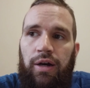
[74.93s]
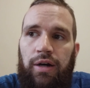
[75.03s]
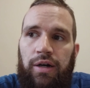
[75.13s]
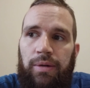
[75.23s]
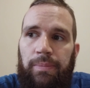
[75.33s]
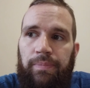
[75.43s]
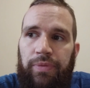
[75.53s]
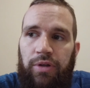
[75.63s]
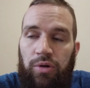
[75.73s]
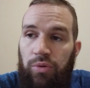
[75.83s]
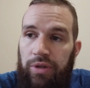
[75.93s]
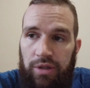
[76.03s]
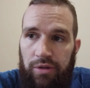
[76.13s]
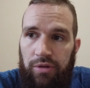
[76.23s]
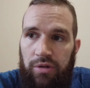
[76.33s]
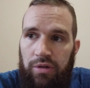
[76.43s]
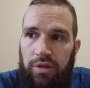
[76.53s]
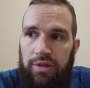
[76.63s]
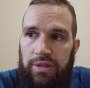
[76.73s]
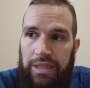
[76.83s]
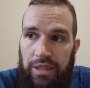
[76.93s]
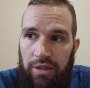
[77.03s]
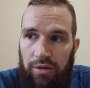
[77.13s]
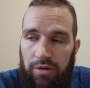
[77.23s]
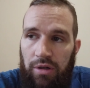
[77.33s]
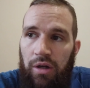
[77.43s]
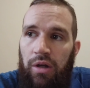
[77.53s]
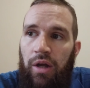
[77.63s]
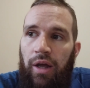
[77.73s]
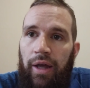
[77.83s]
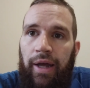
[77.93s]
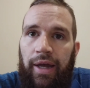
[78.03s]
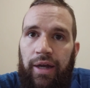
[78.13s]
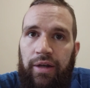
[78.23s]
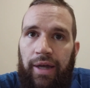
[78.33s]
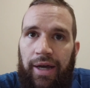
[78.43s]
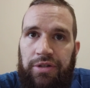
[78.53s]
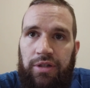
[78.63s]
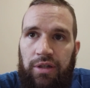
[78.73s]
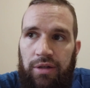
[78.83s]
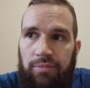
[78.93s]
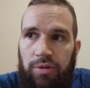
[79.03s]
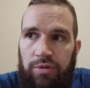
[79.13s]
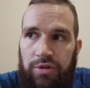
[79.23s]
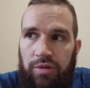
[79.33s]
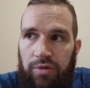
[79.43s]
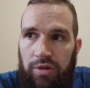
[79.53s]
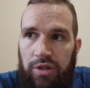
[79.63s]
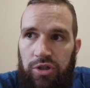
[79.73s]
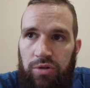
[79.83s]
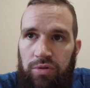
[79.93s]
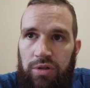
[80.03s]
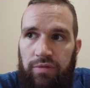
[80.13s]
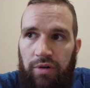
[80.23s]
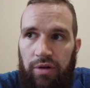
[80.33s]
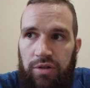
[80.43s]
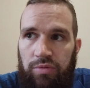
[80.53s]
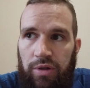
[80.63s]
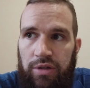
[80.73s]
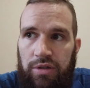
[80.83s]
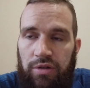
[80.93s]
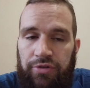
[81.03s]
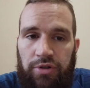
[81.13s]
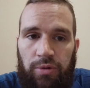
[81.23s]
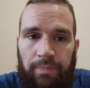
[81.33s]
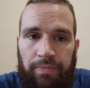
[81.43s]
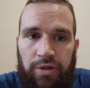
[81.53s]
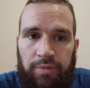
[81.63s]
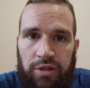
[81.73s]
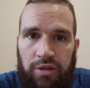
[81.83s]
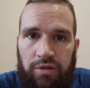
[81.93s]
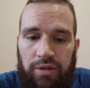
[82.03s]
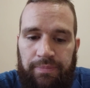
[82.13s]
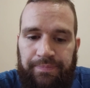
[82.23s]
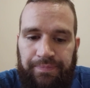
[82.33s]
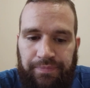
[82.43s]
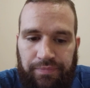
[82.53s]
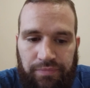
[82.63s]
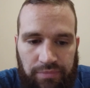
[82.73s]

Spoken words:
the only healer. He is the healer, and asking Him to resolve your issues in various ways. So there's basically